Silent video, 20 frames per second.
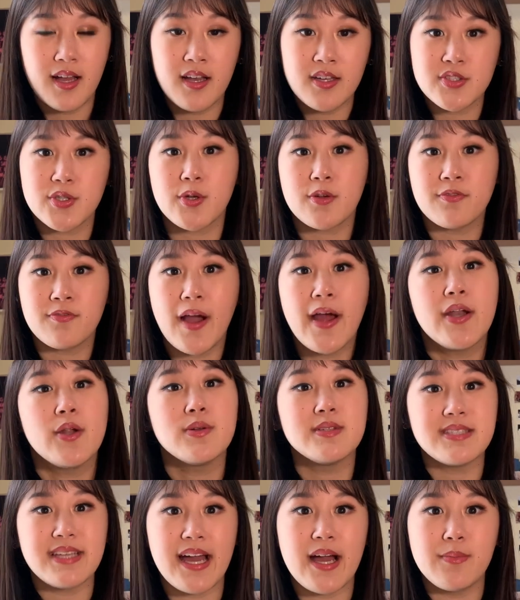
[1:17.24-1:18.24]
So your
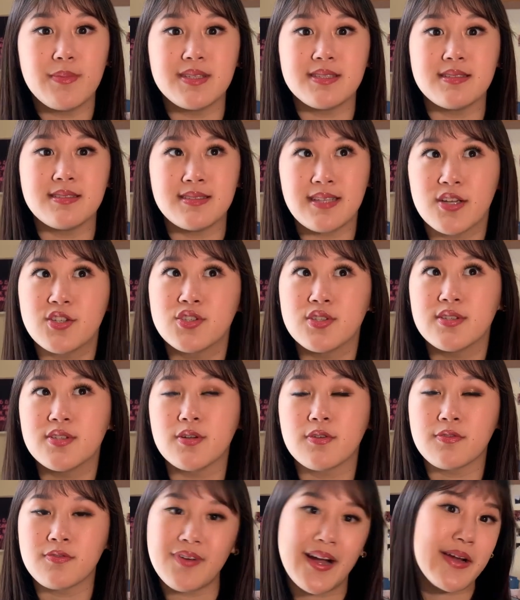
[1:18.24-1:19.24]
final exam is essentially
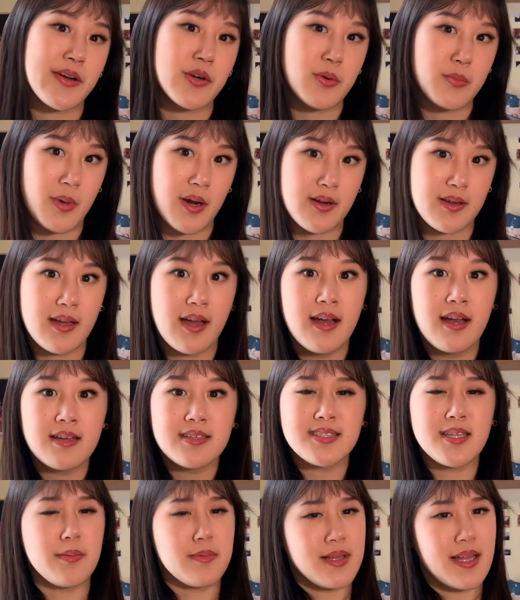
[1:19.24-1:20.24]
your final mark.
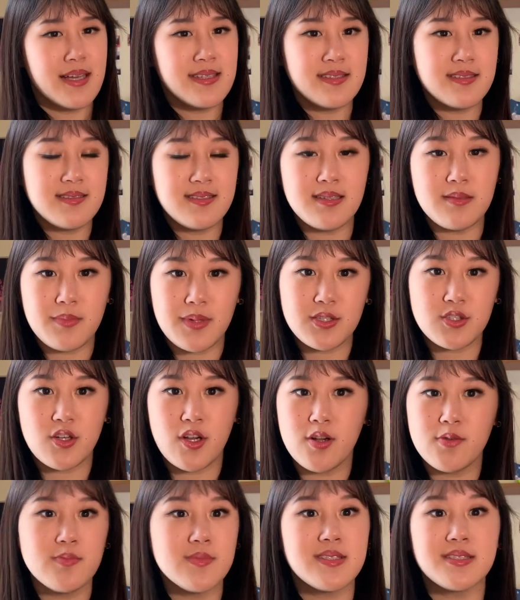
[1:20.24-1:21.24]
Some classes did
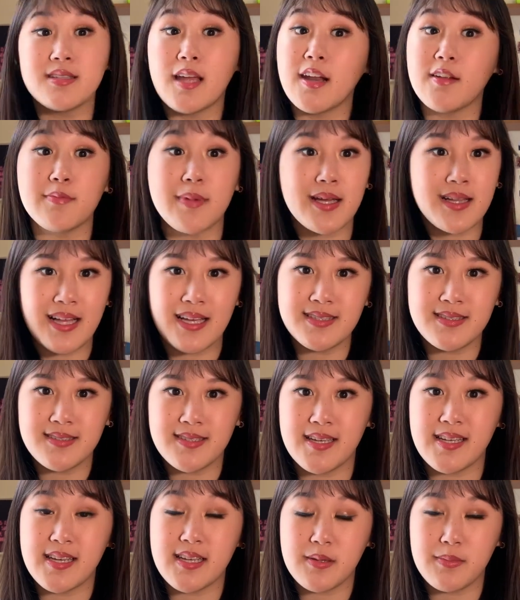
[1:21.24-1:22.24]
midterms, none of my classes
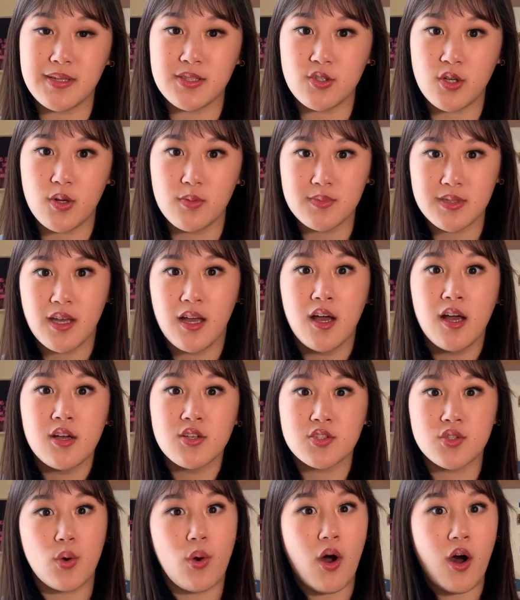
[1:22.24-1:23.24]
had any midterms,
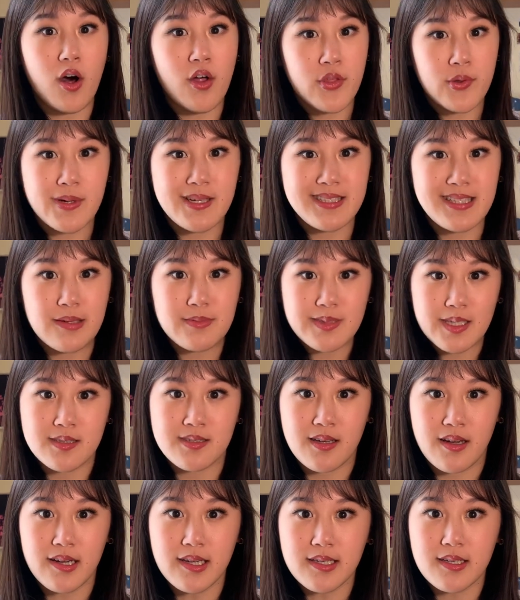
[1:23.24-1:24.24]
so all three exams I
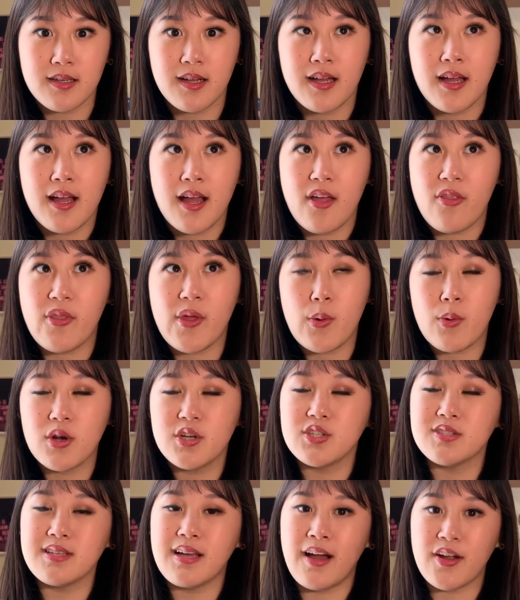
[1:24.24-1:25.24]
took, they were
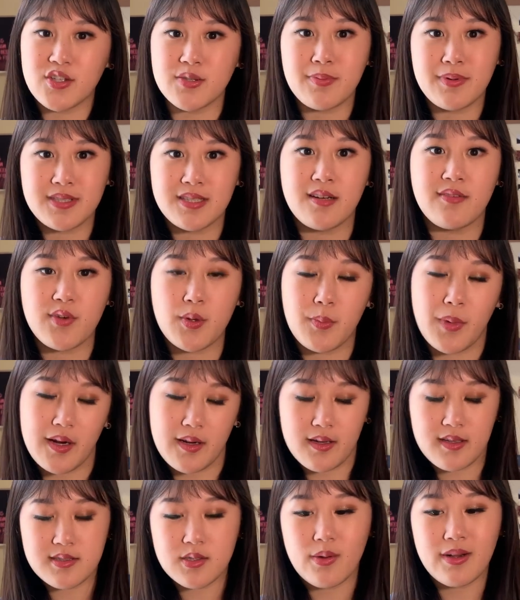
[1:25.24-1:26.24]
just 100% of your
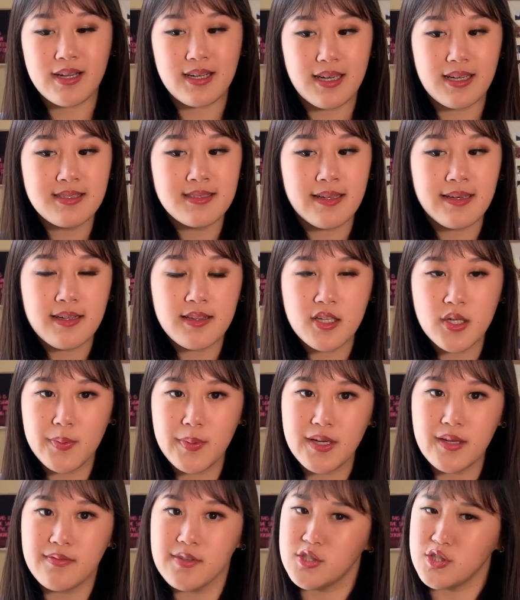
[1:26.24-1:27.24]
mark. So it does take a little
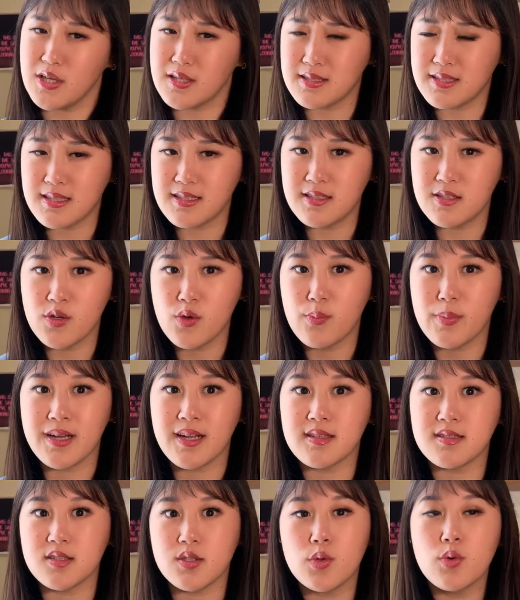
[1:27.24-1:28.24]
bit of adjusting to,
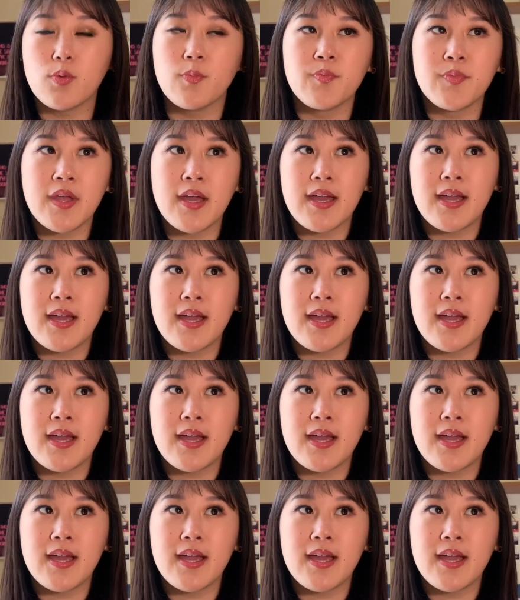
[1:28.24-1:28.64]
because you